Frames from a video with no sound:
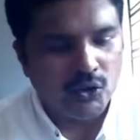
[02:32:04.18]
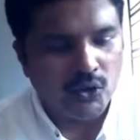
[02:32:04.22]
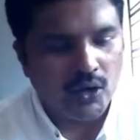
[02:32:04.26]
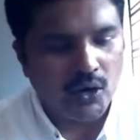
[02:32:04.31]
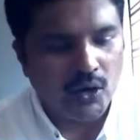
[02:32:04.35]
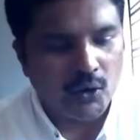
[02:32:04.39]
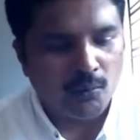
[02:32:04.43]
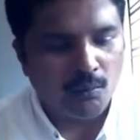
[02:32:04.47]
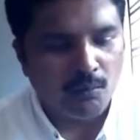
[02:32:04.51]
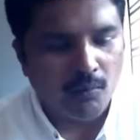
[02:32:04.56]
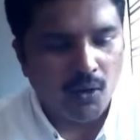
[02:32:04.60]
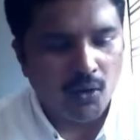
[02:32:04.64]
you
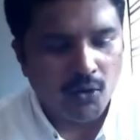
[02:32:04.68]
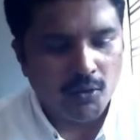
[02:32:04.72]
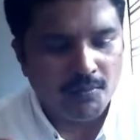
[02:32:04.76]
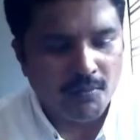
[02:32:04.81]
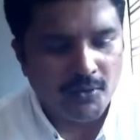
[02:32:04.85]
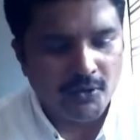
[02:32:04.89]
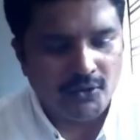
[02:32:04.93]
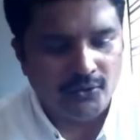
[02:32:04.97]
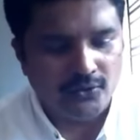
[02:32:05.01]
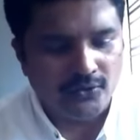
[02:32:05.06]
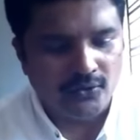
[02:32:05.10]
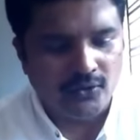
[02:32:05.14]
are more
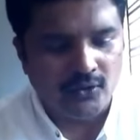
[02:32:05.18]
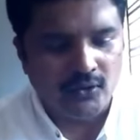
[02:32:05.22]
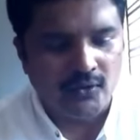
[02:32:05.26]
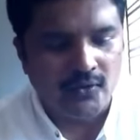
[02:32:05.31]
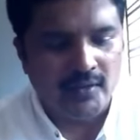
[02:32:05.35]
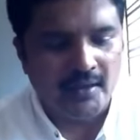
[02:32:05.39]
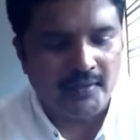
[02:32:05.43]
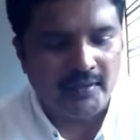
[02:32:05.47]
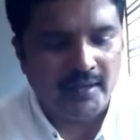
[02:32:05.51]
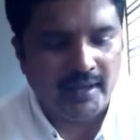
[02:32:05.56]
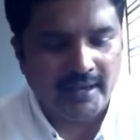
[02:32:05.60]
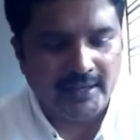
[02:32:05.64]
beautiful
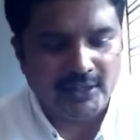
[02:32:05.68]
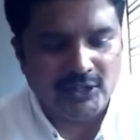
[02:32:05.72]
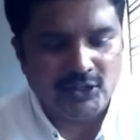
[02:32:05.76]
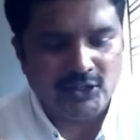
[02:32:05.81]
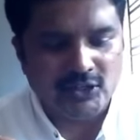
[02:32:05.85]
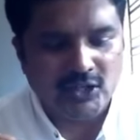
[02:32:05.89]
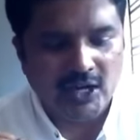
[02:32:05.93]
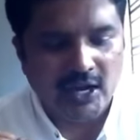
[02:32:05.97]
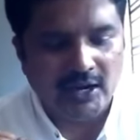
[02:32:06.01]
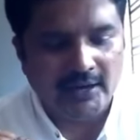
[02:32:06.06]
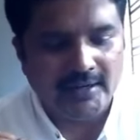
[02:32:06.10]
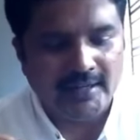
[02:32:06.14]
than the
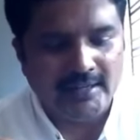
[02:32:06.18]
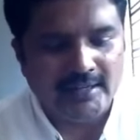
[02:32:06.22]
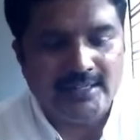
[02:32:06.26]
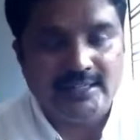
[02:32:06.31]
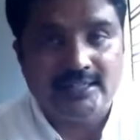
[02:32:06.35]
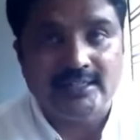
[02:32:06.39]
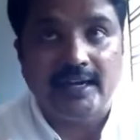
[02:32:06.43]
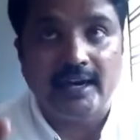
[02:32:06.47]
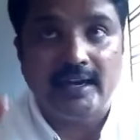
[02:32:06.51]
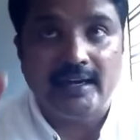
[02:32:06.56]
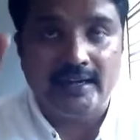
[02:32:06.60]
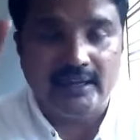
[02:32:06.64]
enchanting
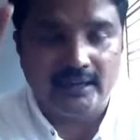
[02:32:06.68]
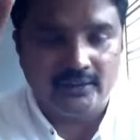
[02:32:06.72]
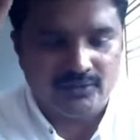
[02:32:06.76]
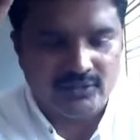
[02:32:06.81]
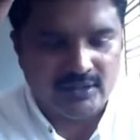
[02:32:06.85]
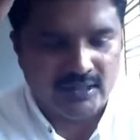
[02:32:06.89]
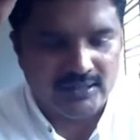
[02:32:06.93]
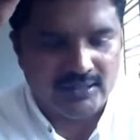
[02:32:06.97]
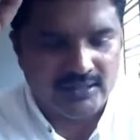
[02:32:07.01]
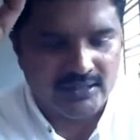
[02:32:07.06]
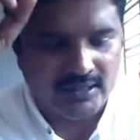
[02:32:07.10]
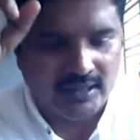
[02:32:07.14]
sky of
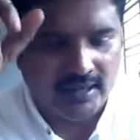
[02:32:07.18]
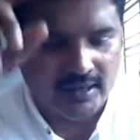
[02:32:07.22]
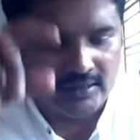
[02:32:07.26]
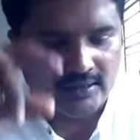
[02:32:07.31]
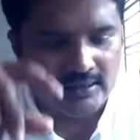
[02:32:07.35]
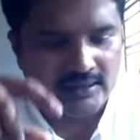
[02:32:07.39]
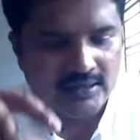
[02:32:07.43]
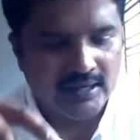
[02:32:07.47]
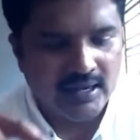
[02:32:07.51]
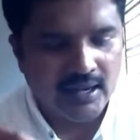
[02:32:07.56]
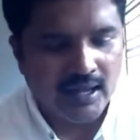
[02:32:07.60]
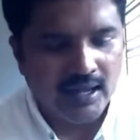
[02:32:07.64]

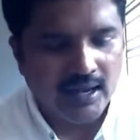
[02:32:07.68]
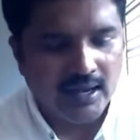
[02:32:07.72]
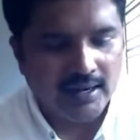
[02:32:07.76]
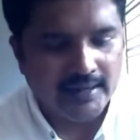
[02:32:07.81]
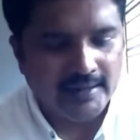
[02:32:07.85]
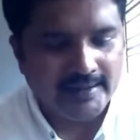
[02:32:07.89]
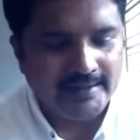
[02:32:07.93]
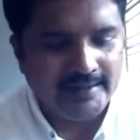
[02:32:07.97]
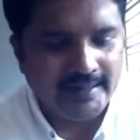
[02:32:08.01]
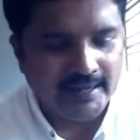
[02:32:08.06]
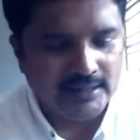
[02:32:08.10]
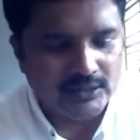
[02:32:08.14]
sunset,
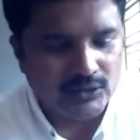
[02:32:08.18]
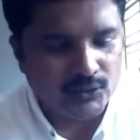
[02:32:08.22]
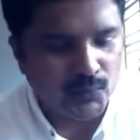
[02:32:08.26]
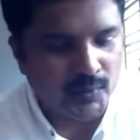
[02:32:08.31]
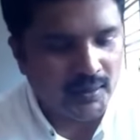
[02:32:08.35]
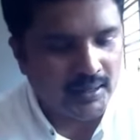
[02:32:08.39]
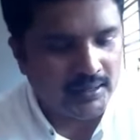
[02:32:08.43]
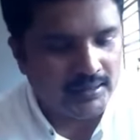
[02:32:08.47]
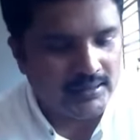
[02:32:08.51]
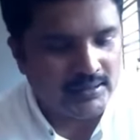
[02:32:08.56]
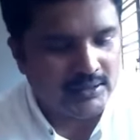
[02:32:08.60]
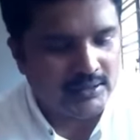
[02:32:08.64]
decked
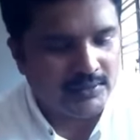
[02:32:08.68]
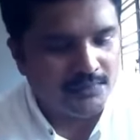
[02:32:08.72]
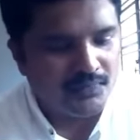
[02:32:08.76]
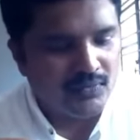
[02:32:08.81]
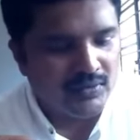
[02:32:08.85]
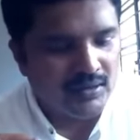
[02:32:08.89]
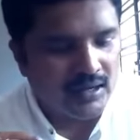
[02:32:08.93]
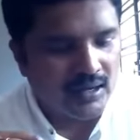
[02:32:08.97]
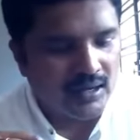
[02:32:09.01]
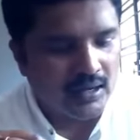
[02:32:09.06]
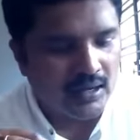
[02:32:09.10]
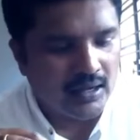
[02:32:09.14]
with
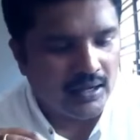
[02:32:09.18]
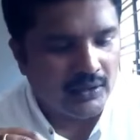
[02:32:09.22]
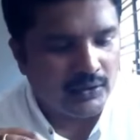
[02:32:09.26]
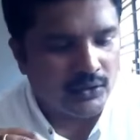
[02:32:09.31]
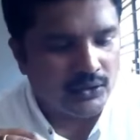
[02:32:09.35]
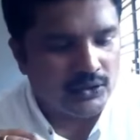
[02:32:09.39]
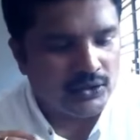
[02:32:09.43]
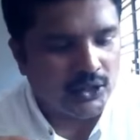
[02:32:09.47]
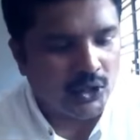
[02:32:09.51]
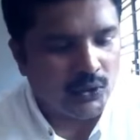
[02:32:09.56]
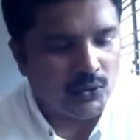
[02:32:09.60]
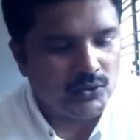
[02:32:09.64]

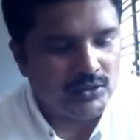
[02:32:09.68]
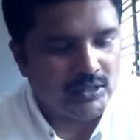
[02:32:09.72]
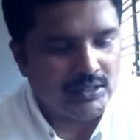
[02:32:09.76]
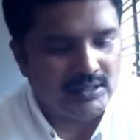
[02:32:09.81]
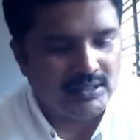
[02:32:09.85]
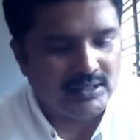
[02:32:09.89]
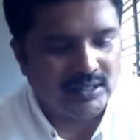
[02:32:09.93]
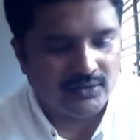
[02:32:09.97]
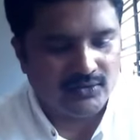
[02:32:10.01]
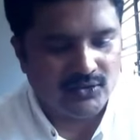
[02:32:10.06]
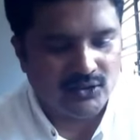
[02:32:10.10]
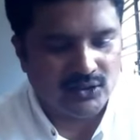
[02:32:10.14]

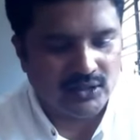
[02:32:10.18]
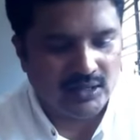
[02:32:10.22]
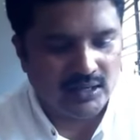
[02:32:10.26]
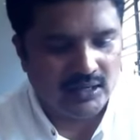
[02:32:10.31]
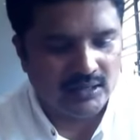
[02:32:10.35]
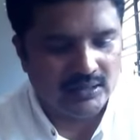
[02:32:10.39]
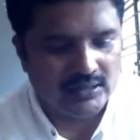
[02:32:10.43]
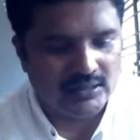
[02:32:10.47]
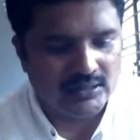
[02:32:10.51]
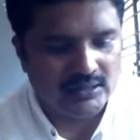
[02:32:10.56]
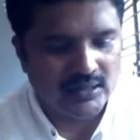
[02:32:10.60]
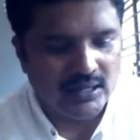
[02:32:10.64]
thousands of
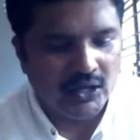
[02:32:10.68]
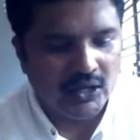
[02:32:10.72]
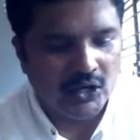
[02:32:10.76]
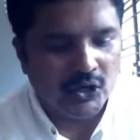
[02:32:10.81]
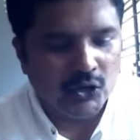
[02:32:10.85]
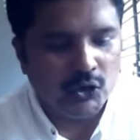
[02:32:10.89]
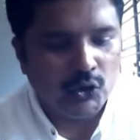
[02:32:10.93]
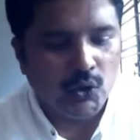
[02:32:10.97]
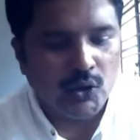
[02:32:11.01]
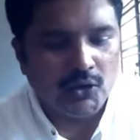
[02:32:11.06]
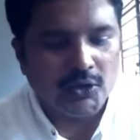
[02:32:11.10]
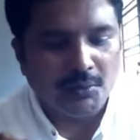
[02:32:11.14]
stars.
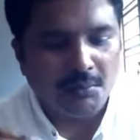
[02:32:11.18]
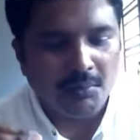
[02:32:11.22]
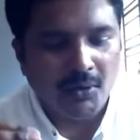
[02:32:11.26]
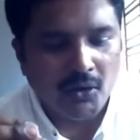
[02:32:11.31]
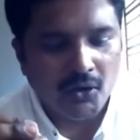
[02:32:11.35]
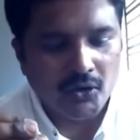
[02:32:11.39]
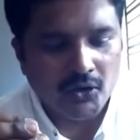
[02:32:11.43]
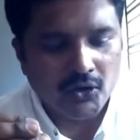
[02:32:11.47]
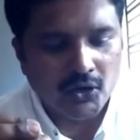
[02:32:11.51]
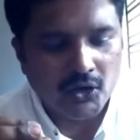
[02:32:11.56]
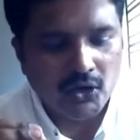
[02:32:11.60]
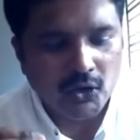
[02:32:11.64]
You are the
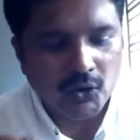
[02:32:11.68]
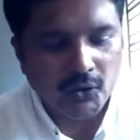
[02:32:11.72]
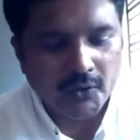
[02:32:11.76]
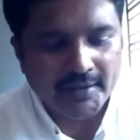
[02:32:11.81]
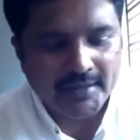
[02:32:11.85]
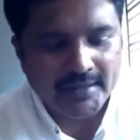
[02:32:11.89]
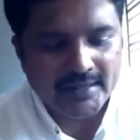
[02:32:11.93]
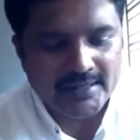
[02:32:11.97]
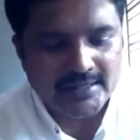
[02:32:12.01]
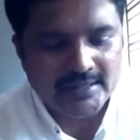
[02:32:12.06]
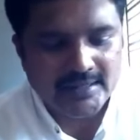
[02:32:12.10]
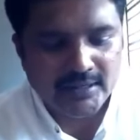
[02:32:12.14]
more
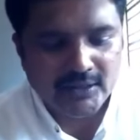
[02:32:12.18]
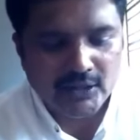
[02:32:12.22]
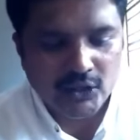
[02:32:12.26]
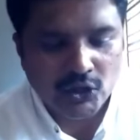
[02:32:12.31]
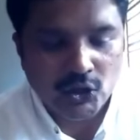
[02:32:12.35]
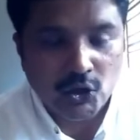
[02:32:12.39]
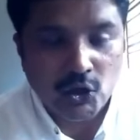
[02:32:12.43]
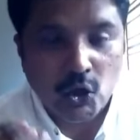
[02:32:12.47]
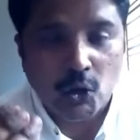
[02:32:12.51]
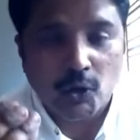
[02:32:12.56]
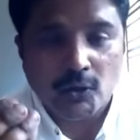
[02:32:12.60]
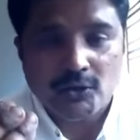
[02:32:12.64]
glorious than
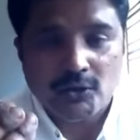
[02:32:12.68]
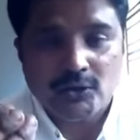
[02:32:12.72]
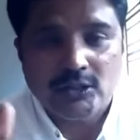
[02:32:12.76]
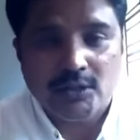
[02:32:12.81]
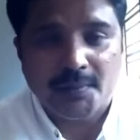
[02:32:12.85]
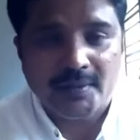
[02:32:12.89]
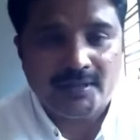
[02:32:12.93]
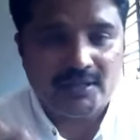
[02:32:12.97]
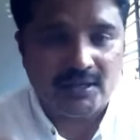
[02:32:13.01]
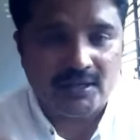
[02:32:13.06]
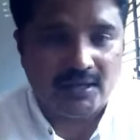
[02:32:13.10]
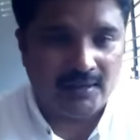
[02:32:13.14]
the god
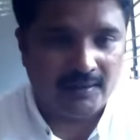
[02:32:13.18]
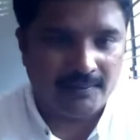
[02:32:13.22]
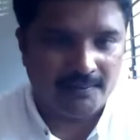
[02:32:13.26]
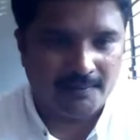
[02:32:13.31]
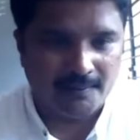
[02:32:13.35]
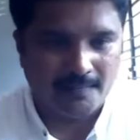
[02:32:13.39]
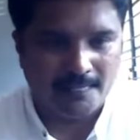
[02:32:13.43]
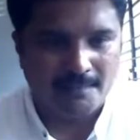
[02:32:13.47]
Jupiter.